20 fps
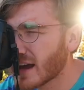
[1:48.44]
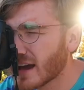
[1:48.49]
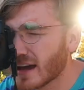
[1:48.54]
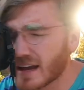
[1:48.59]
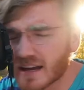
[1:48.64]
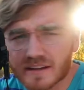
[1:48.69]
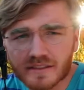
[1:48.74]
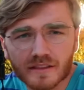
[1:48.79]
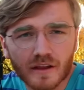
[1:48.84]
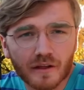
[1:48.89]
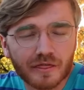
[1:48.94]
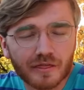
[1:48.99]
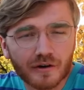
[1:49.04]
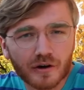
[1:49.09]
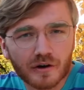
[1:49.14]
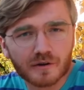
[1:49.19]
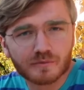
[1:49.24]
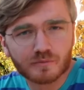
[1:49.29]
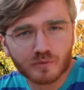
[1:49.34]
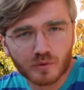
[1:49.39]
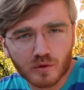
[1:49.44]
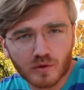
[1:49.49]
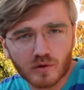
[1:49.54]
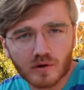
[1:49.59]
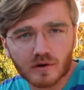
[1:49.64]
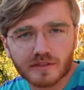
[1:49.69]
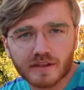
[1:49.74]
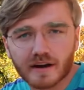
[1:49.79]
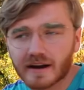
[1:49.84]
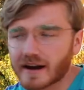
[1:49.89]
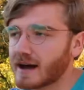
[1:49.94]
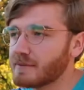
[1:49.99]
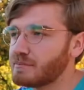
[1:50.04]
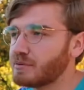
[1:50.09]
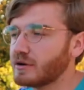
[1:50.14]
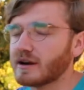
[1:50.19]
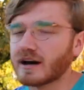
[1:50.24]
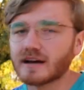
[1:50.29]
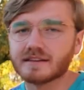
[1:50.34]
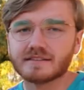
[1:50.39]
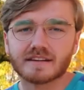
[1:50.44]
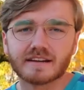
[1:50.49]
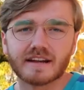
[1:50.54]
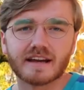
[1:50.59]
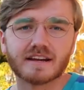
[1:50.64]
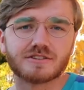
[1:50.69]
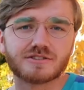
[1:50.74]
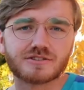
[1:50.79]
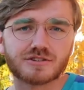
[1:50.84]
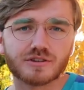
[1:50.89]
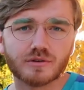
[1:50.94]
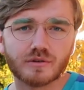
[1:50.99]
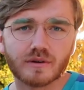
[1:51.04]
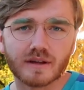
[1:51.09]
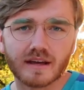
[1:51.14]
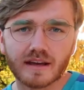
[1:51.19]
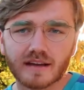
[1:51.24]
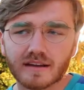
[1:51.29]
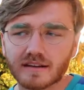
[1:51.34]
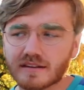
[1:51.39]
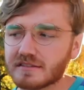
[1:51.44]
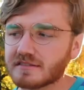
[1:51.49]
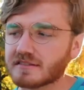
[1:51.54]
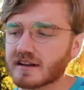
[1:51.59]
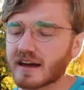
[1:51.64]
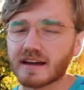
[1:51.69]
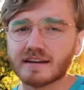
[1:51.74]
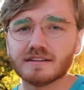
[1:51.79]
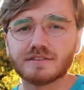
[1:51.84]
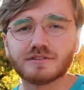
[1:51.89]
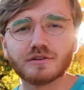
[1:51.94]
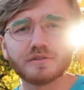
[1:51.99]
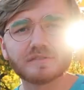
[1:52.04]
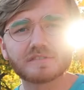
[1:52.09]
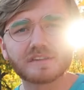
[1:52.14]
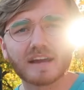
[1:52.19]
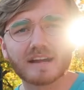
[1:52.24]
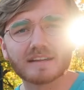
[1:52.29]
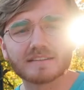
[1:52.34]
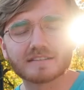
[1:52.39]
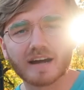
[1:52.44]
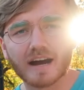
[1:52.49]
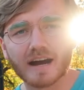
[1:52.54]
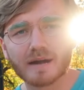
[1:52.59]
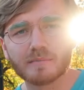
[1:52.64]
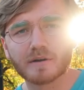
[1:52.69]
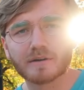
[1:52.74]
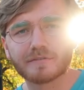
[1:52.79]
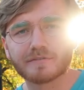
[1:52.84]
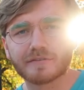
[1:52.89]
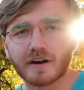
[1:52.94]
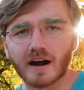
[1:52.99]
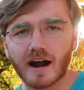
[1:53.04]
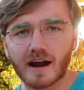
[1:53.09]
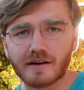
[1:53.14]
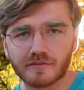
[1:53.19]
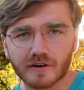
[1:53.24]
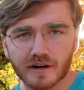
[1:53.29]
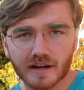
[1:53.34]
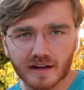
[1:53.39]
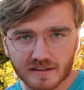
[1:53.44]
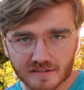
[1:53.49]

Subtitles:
And the third rule that I put on today's shoot is a 2-second timer for every